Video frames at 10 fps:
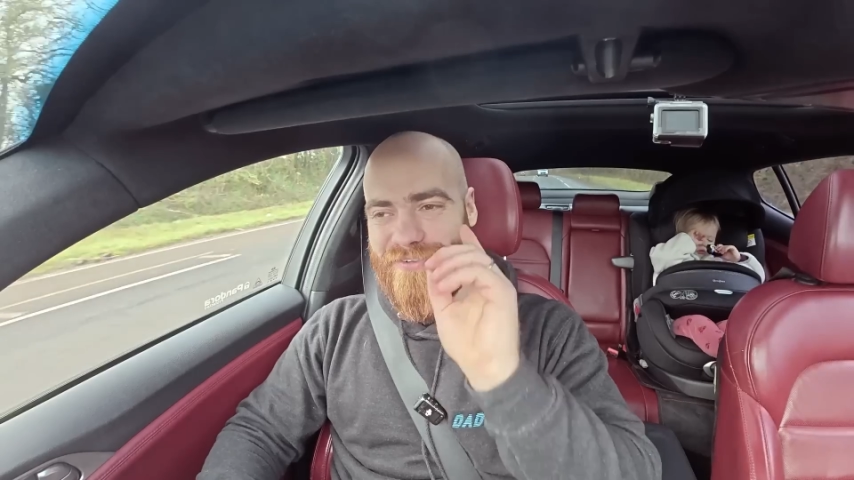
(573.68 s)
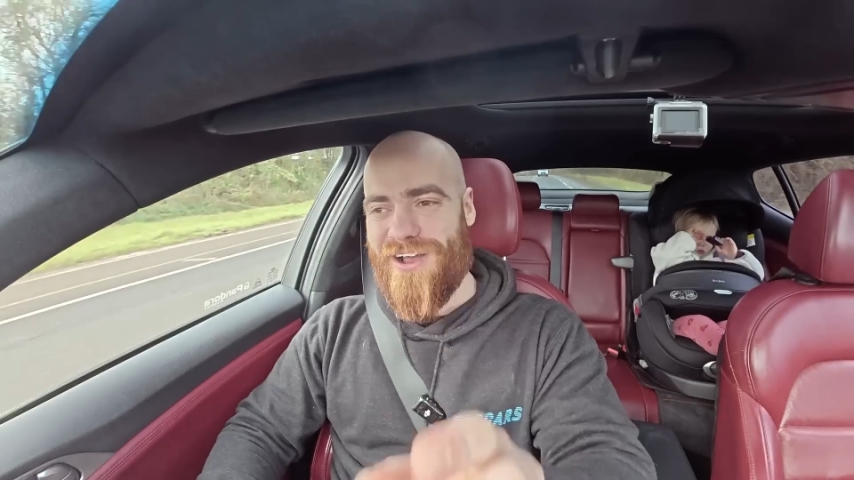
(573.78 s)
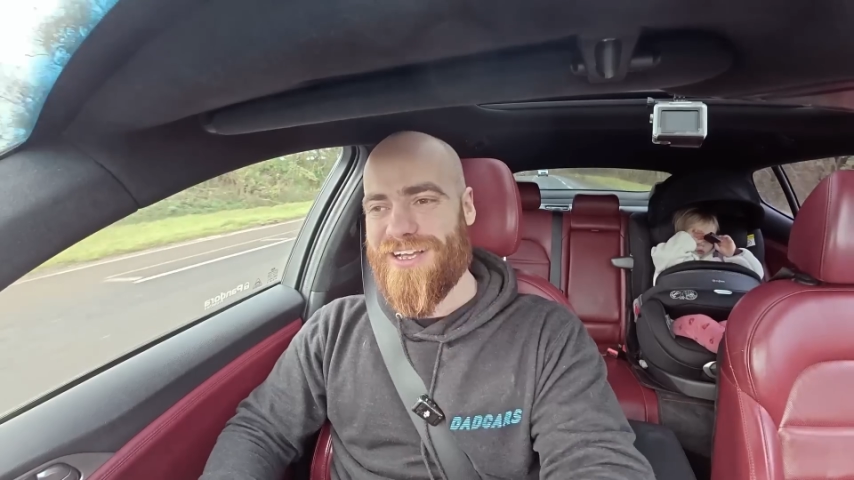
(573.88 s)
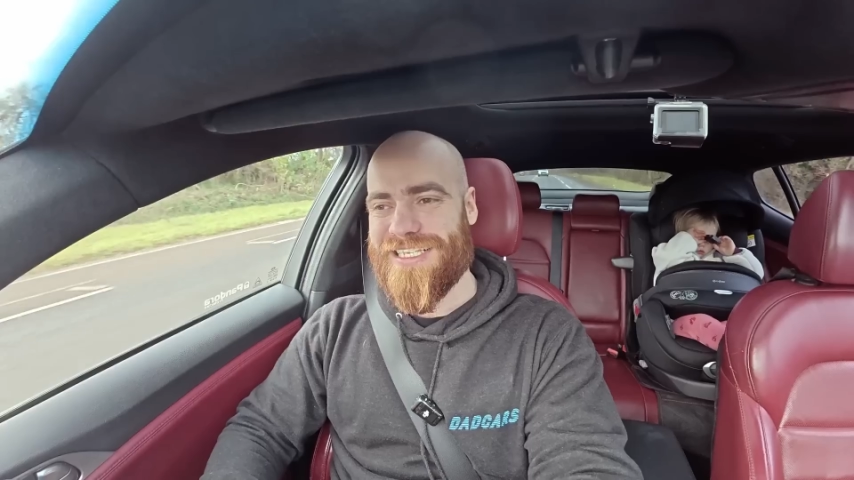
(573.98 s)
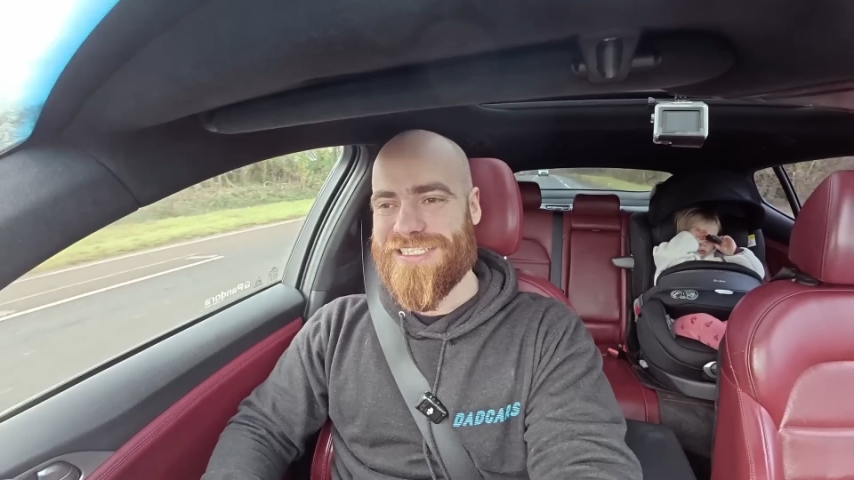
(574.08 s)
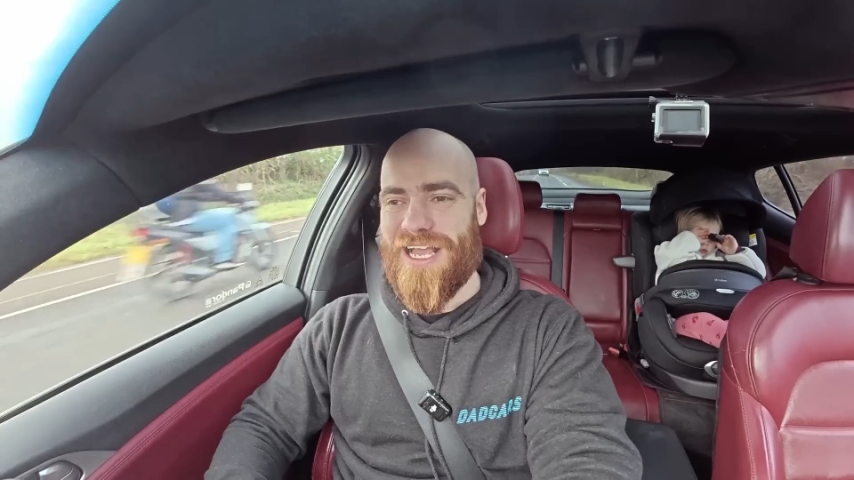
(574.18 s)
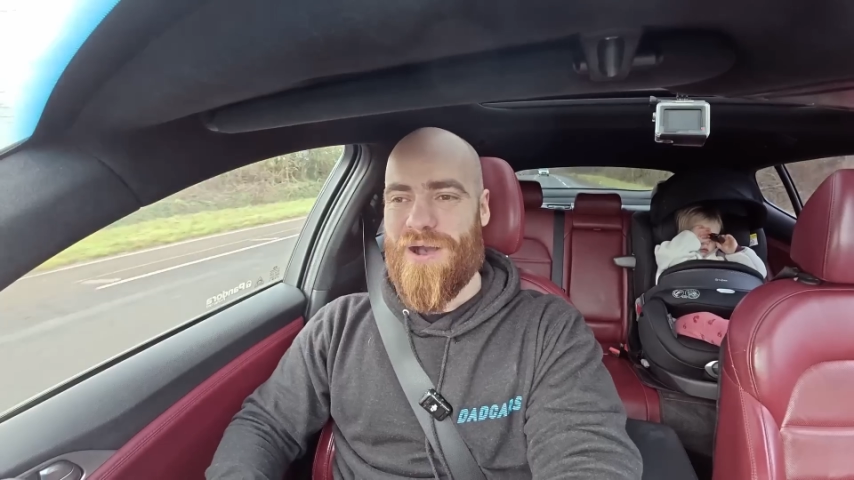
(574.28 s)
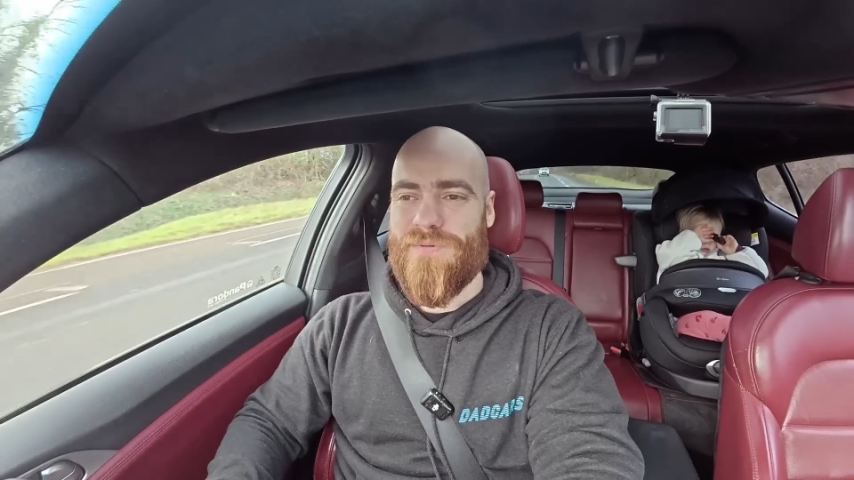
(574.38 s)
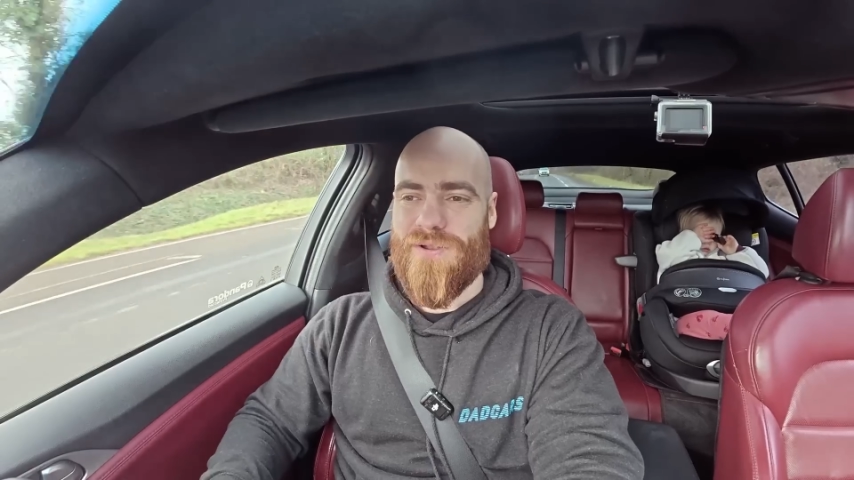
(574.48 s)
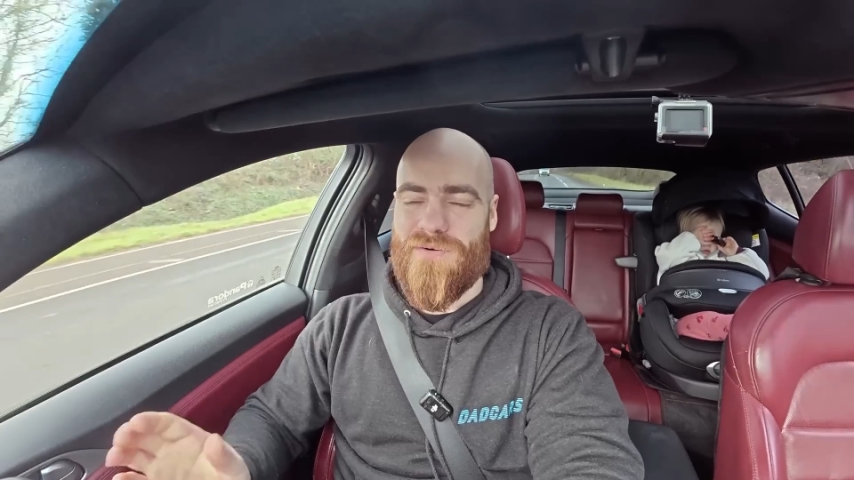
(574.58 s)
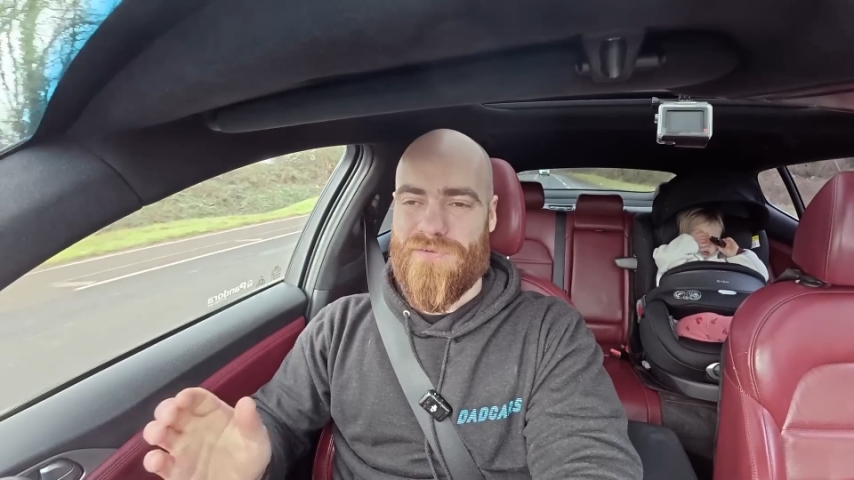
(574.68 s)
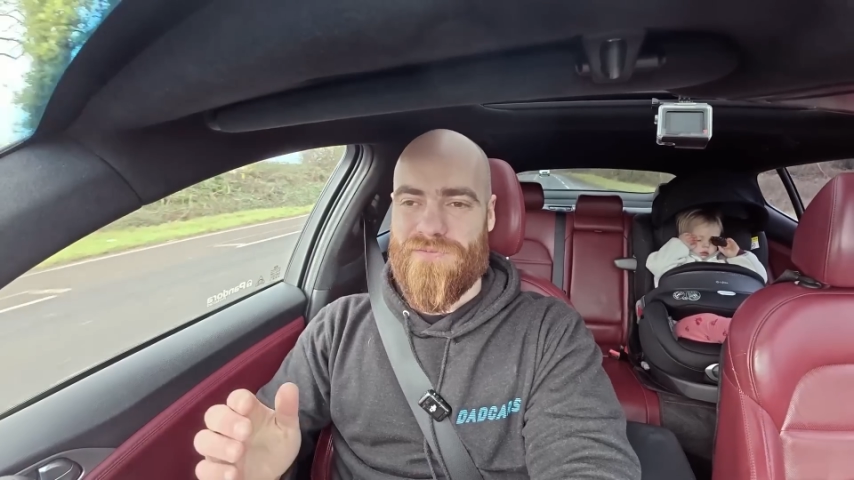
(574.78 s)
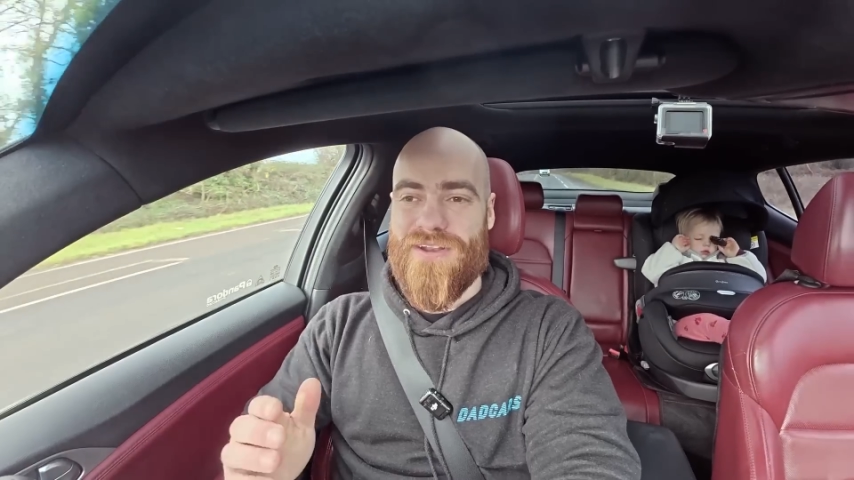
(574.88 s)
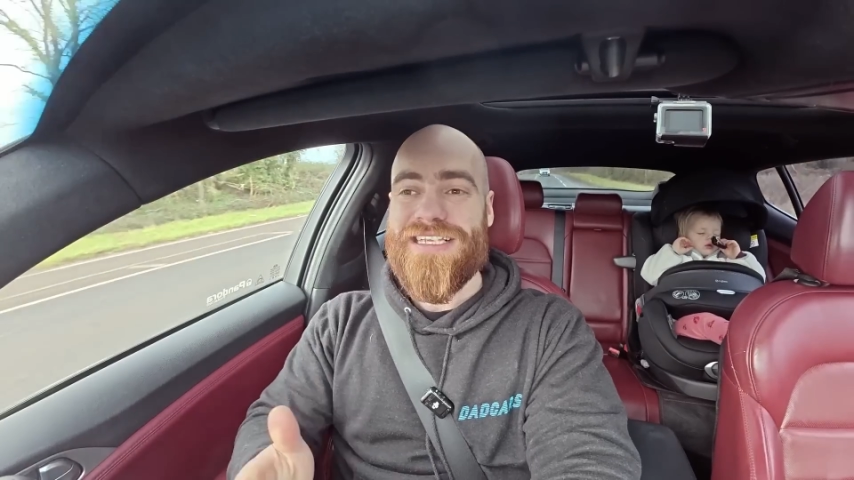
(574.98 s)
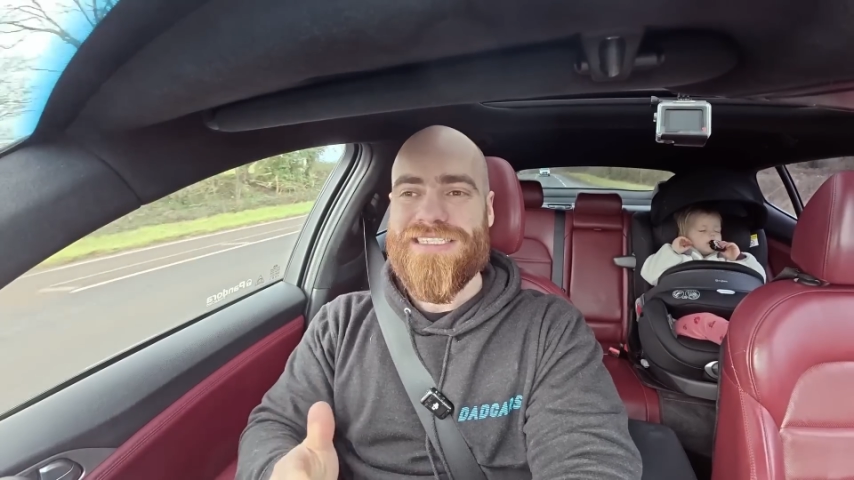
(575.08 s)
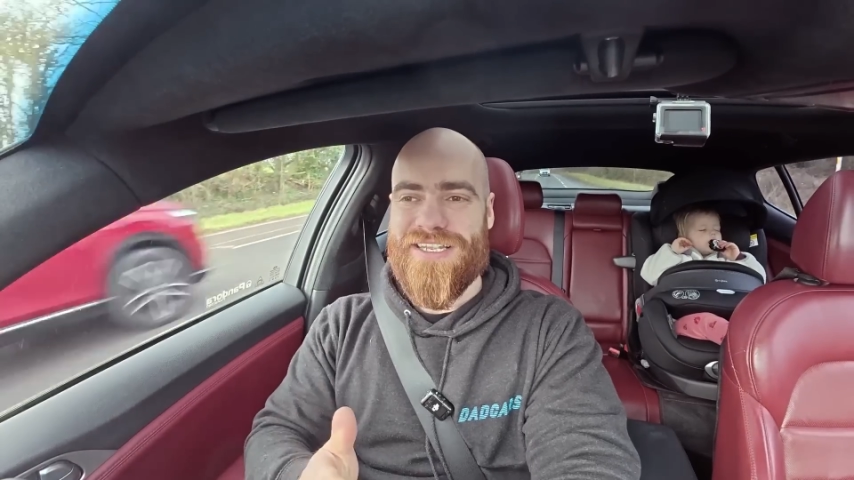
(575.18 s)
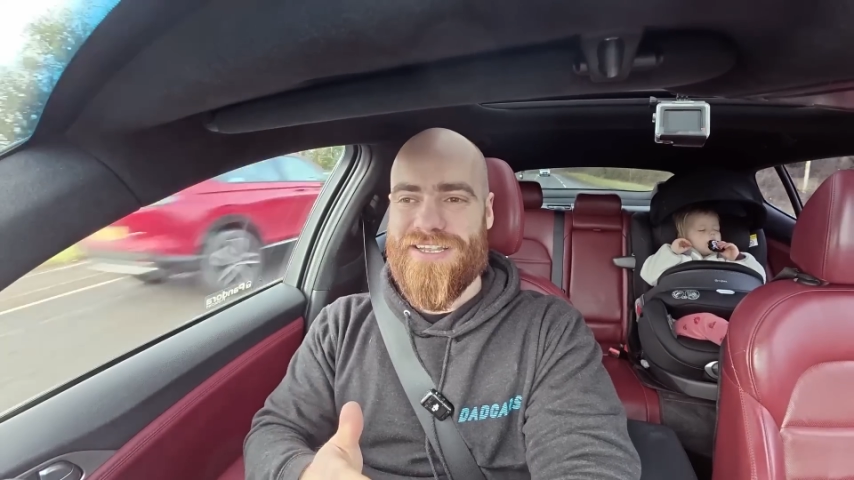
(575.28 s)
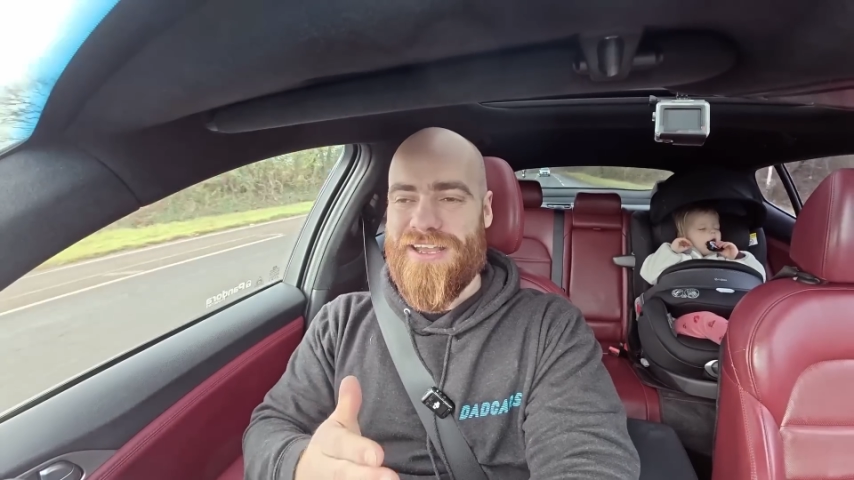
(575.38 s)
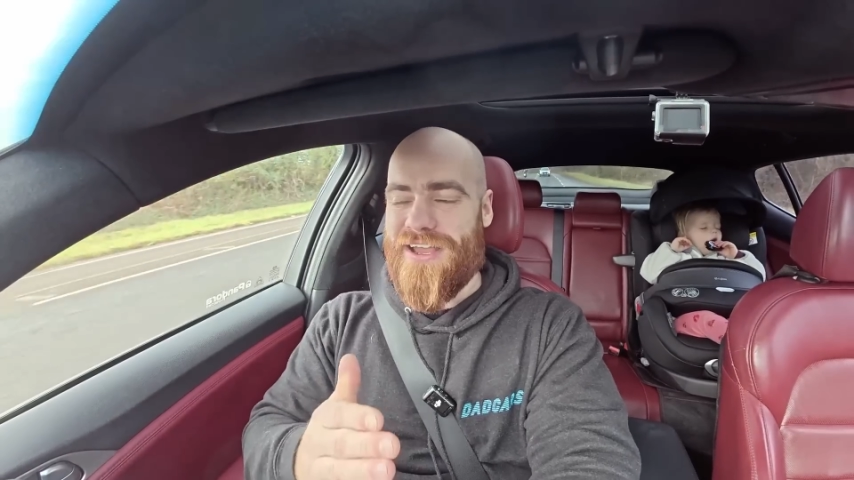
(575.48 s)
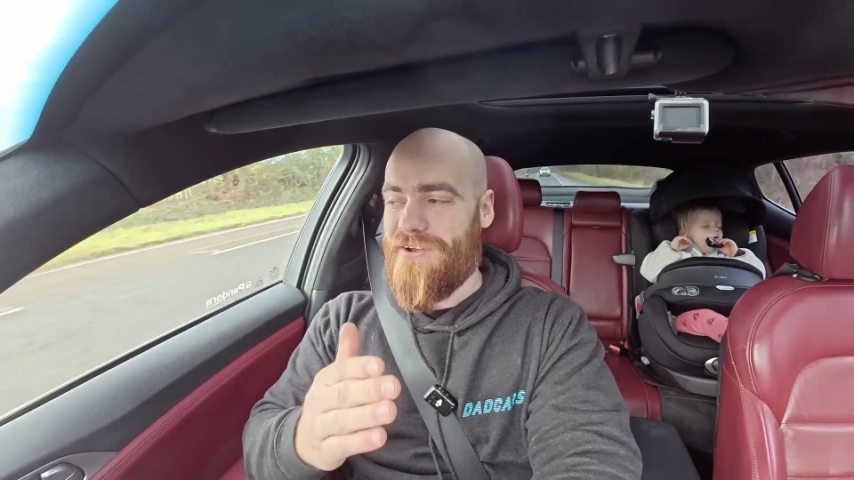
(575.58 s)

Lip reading: the worst example of a recent